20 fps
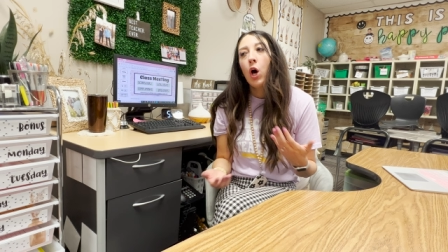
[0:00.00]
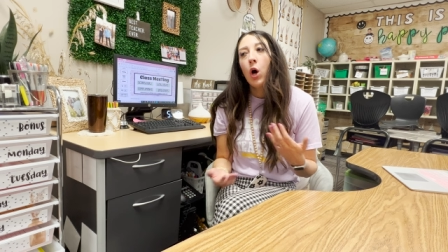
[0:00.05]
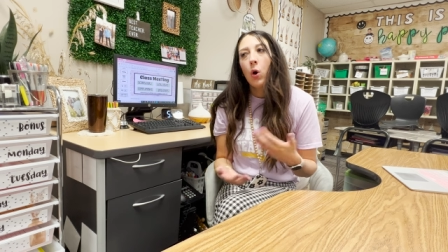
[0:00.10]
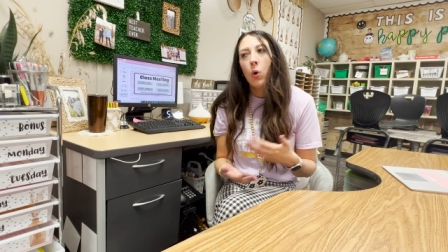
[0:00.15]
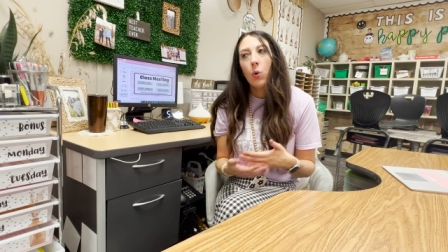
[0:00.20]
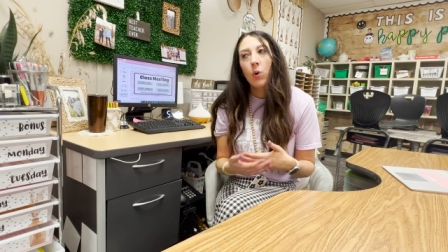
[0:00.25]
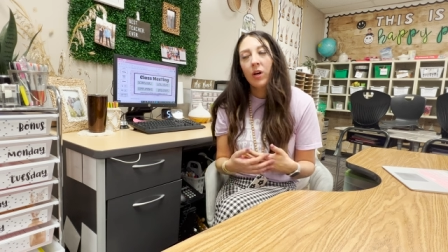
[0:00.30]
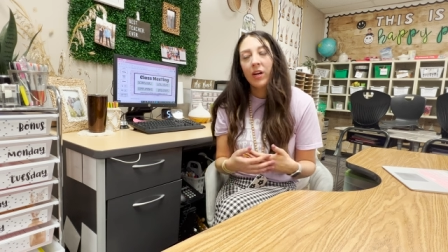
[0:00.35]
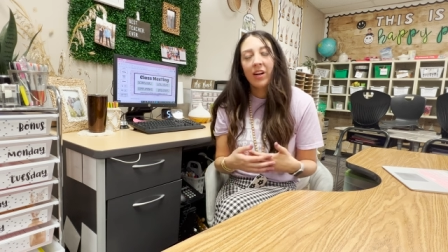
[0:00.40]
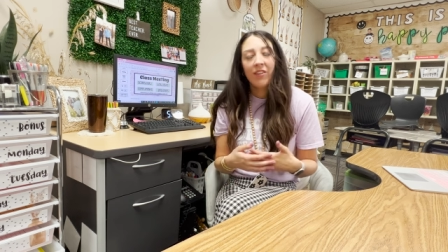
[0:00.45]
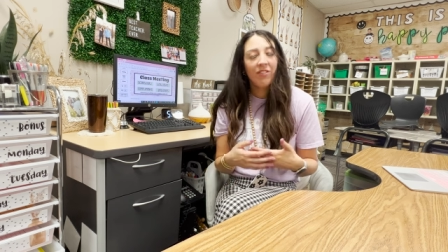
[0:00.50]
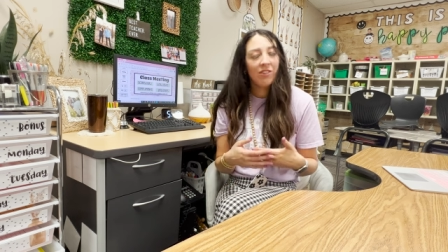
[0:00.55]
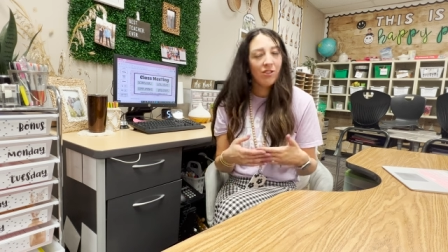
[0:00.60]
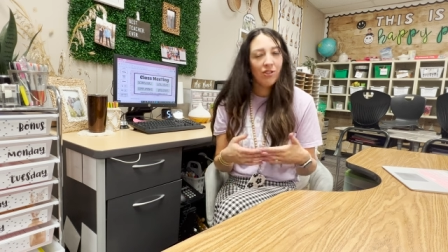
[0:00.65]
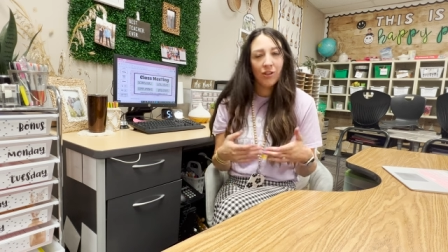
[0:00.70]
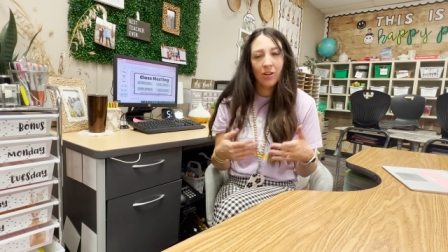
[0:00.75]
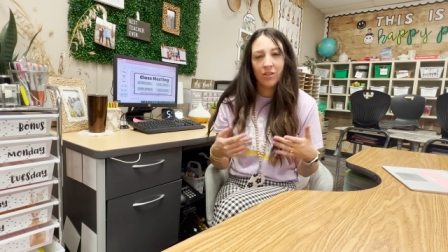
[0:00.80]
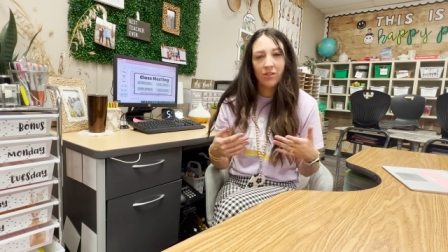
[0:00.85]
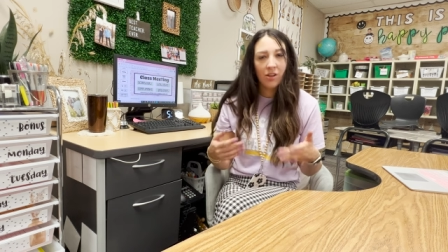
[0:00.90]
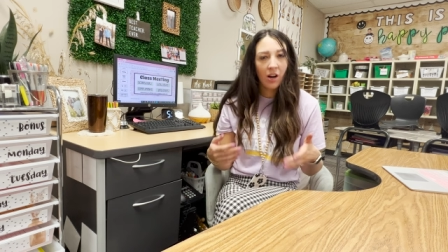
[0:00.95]
Or if it's
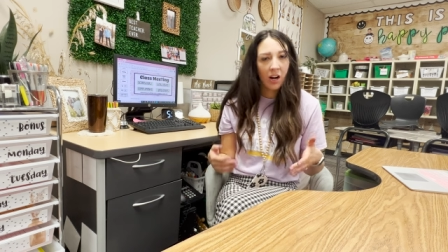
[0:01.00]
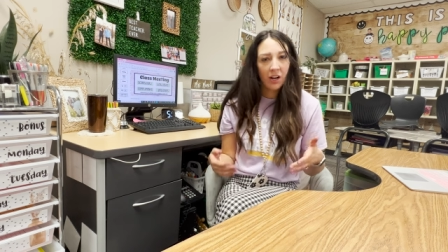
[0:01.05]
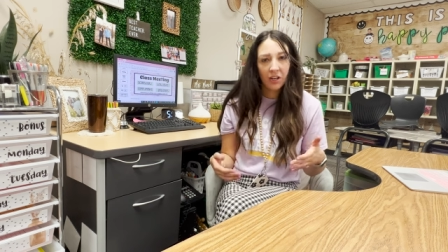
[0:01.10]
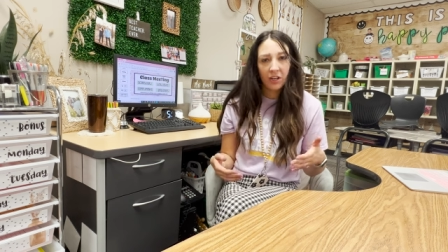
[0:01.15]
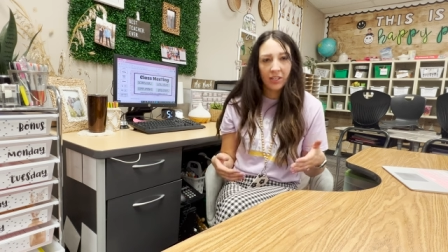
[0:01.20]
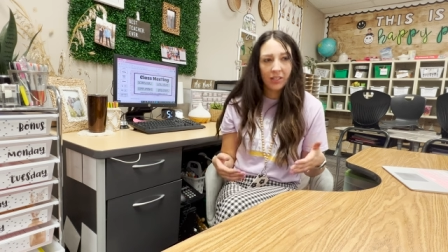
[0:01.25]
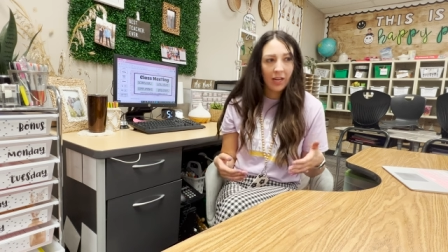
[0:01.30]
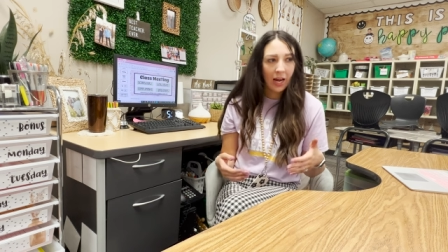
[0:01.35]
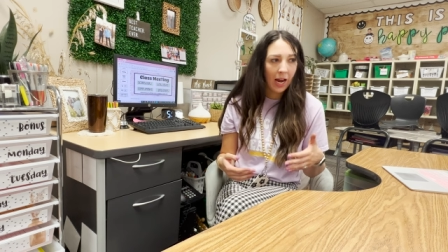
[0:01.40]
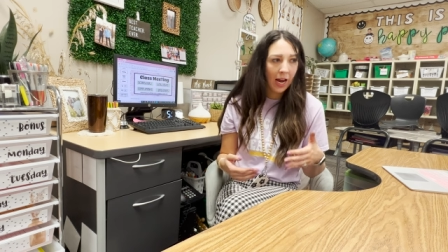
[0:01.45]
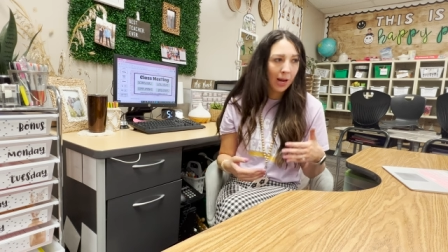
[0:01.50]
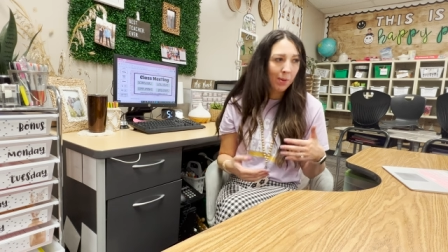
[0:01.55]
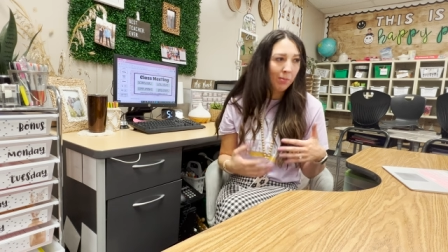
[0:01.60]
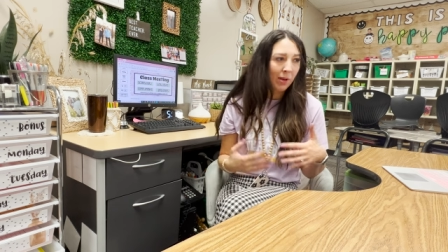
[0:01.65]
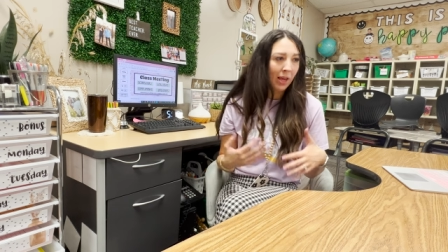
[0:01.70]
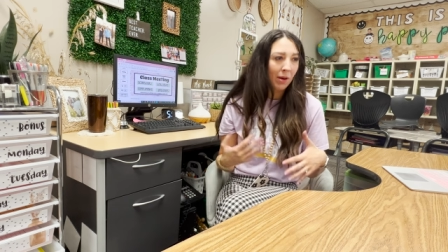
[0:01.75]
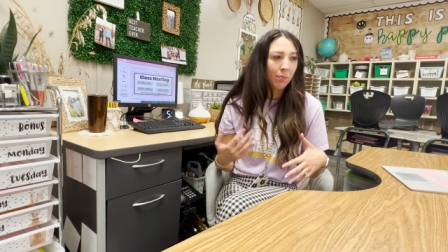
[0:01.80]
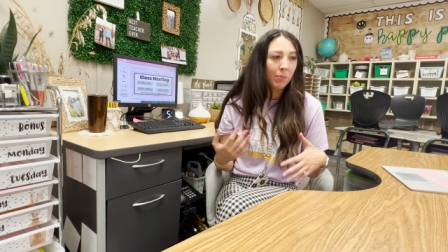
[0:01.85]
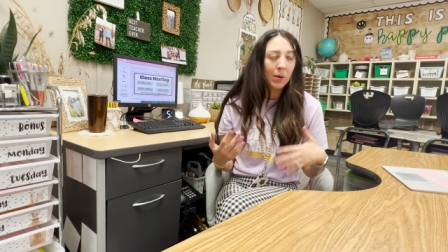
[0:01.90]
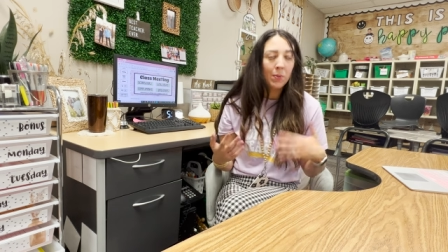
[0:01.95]
just not a good time,
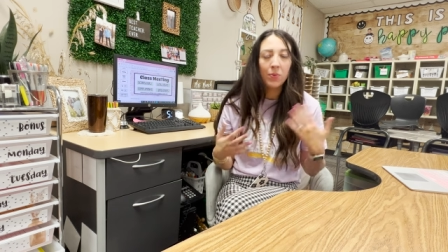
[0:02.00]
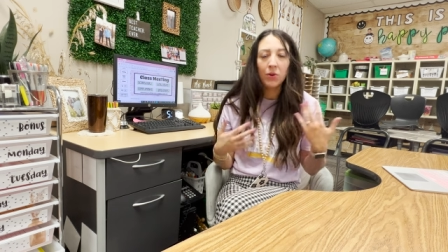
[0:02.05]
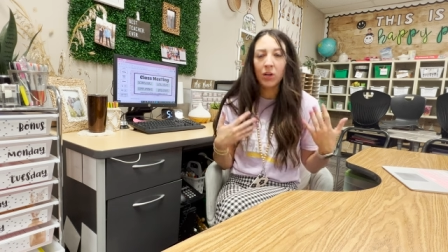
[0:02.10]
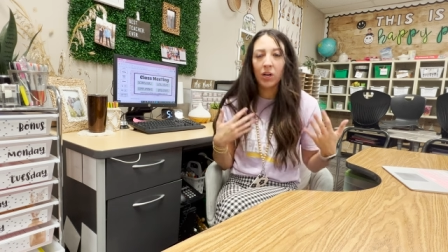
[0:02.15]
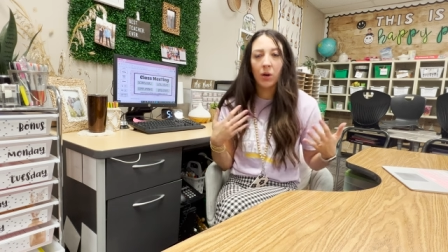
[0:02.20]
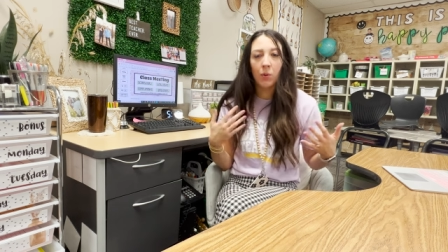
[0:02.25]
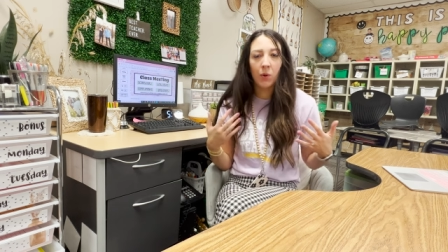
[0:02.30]
like people are